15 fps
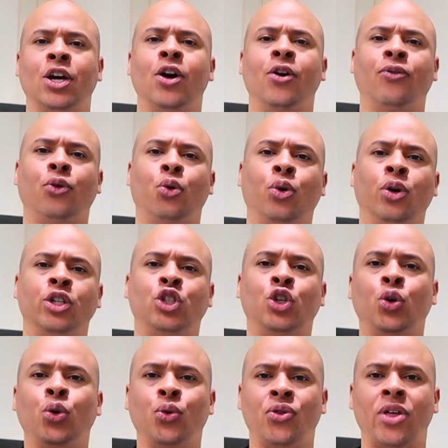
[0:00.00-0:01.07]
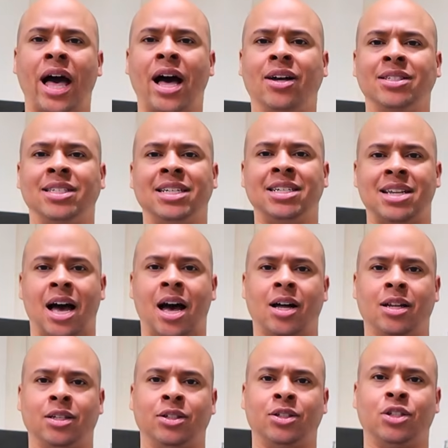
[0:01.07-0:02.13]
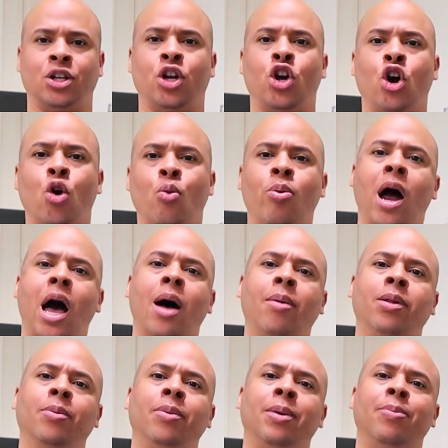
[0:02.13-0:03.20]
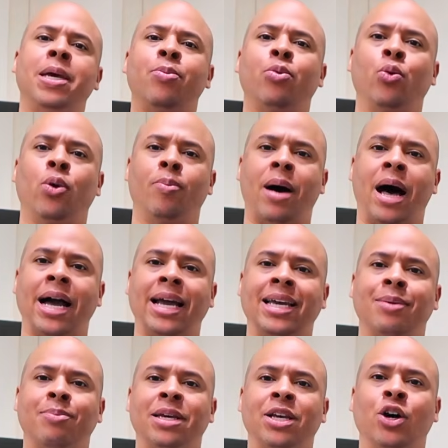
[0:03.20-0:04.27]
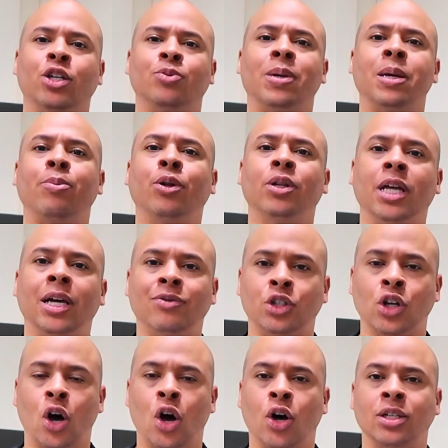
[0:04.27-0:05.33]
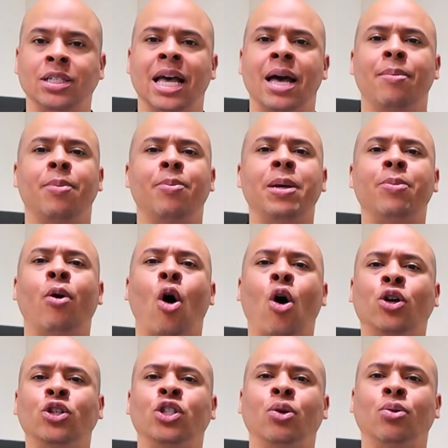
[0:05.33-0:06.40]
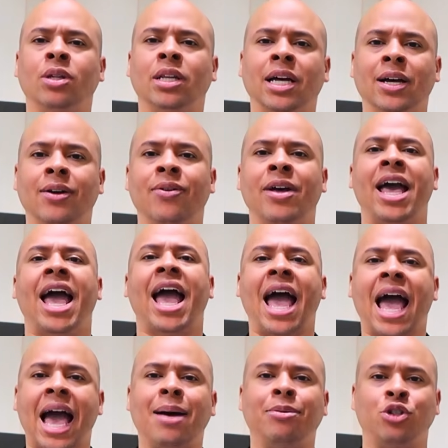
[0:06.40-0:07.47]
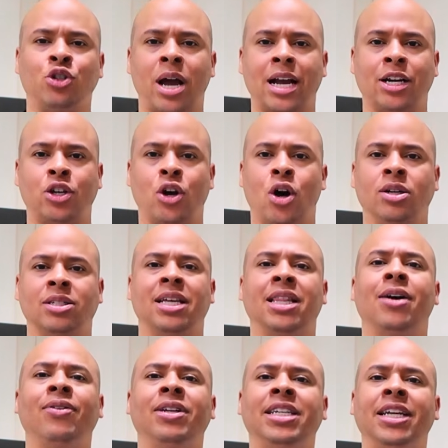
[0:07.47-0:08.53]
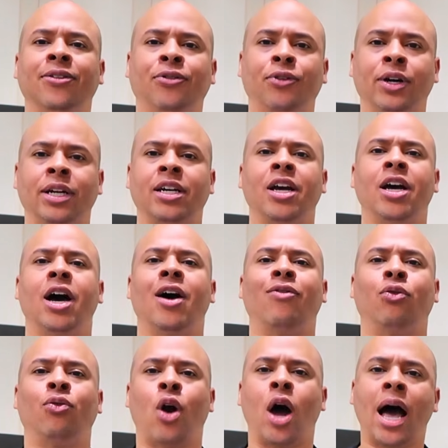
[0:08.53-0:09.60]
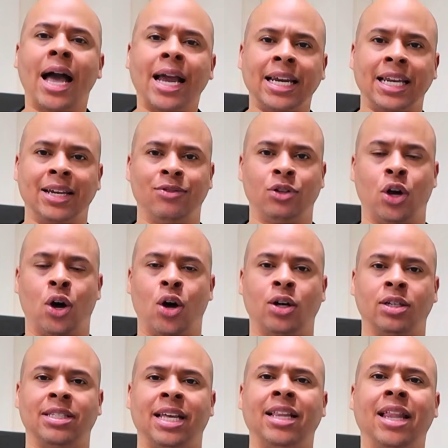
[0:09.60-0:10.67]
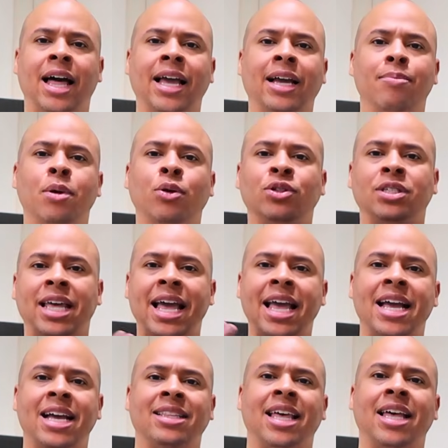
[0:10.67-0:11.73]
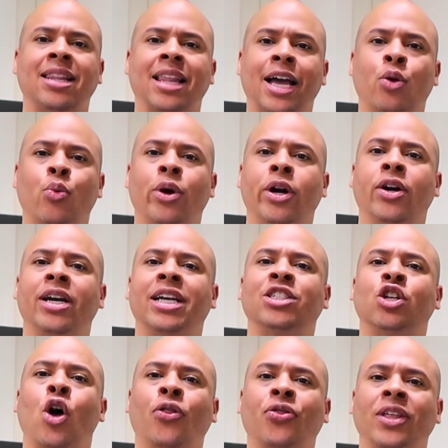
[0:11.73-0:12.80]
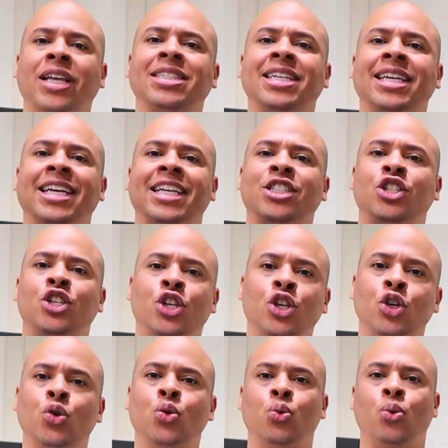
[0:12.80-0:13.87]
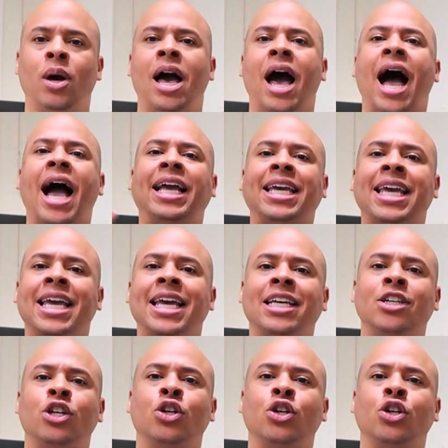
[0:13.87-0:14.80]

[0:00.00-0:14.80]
for $2,000. No problem. And people will buy it because people love dogs, but people also love abstract dogs. They love a variety of dogs. They like Mosaic. They like where it's authentic. It's you. I can't